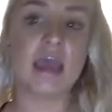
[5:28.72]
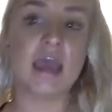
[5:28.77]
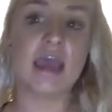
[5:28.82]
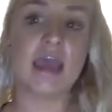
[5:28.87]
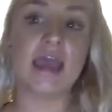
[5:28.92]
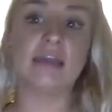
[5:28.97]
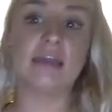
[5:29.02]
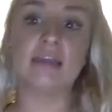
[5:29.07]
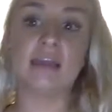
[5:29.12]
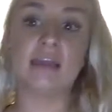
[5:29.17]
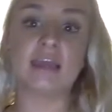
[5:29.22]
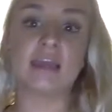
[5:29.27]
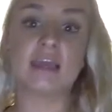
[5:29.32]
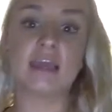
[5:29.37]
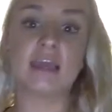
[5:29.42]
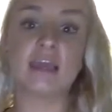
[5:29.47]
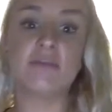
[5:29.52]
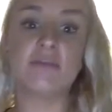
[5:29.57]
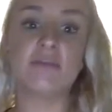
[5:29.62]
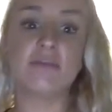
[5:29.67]
And then
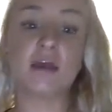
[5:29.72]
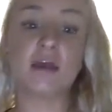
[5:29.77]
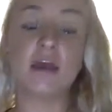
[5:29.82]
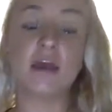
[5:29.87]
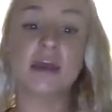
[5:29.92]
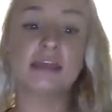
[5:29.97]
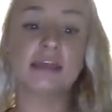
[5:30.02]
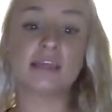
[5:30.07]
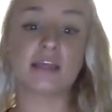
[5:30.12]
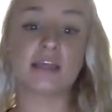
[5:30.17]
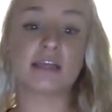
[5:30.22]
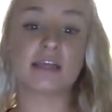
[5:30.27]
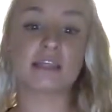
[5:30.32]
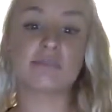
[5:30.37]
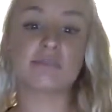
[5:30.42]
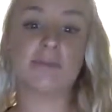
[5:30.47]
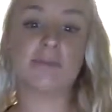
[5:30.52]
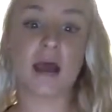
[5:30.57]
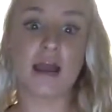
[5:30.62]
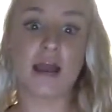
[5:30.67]
it's like a
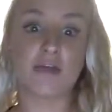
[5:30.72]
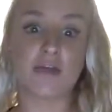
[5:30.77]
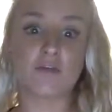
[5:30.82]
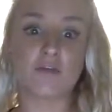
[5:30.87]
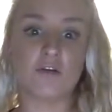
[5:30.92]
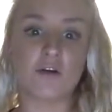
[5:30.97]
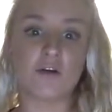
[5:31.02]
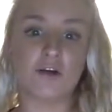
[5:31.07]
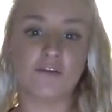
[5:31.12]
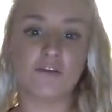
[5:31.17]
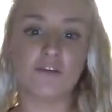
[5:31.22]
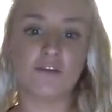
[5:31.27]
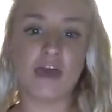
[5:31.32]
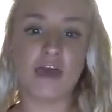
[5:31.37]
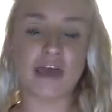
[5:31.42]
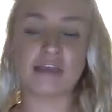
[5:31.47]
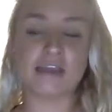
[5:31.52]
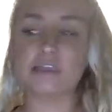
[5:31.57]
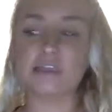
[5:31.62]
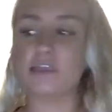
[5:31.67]
spiral
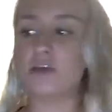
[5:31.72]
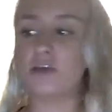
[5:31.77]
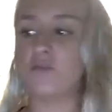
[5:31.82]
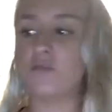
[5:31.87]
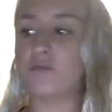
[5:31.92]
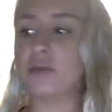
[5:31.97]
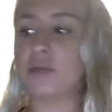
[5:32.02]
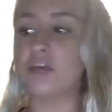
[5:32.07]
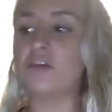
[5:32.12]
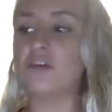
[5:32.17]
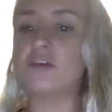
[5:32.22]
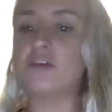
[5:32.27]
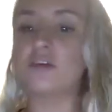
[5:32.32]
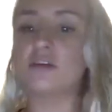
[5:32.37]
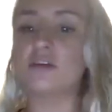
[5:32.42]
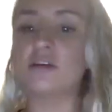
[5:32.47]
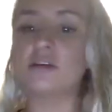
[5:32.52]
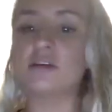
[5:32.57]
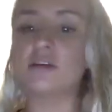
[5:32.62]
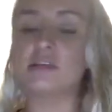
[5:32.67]
effect. So when you're
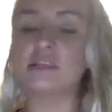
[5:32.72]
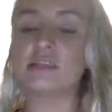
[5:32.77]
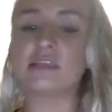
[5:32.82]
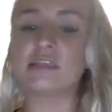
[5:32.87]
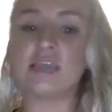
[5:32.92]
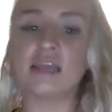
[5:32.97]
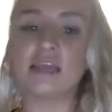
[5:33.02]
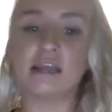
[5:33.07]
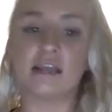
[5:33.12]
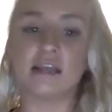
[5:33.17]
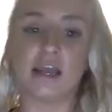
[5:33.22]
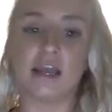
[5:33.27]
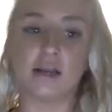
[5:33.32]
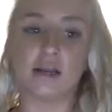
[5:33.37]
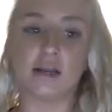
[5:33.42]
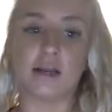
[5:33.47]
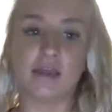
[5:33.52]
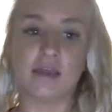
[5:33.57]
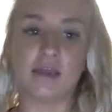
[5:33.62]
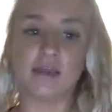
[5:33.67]
seeing that you're
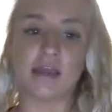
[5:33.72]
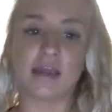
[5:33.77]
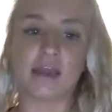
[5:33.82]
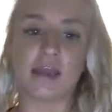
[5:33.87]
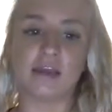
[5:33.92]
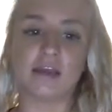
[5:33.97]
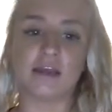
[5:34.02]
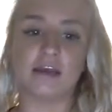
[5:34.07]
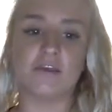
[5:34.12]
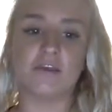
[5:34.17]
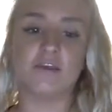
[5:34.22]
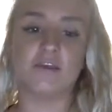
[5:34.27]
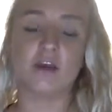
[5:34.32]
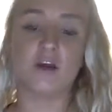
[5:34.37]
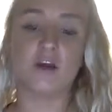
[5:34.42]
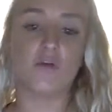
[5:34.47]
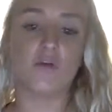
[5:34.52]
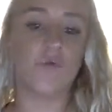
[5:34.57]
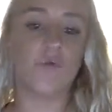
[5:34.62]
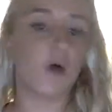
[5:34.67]
being negative,
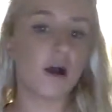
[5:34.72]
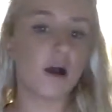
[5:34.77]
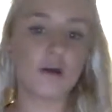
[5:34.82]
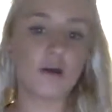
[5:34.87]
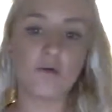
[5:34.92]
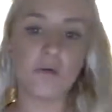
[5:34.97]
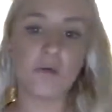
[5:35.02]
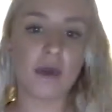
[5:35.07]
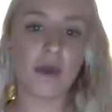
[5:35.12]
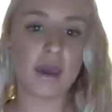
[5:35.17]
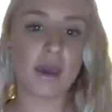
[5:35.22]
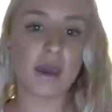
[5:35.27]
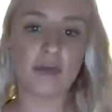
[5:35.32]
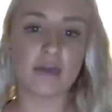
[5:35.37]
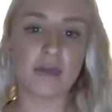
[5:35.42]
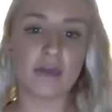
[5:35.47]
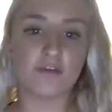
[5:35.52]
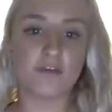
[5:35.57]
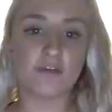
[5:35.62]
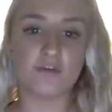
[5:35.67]
walk away
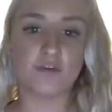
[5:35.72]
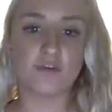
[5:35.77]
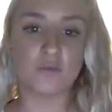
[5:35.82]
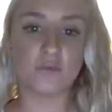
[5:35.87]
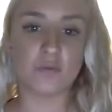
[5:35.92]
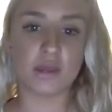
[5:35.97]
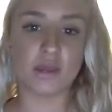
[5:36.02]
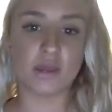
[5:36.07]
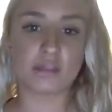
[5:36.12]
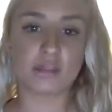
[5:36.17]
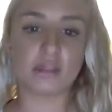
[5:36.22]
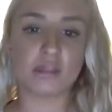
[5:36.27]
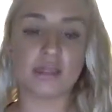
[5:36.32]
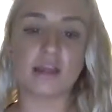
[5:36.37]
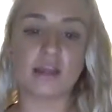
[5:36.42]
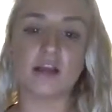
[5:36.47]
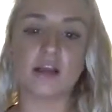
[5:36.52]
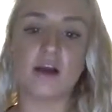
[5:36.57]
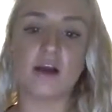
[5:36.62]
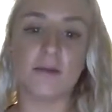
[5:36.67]
for a few minutes and
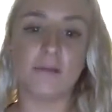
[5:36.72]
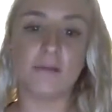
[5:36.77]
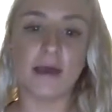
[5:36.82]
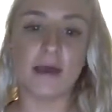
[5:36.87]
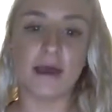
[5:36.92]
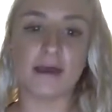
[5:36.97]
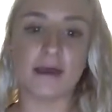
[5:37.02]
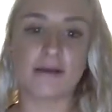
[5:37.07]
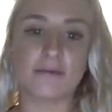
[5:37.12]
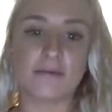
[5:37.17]
then come back.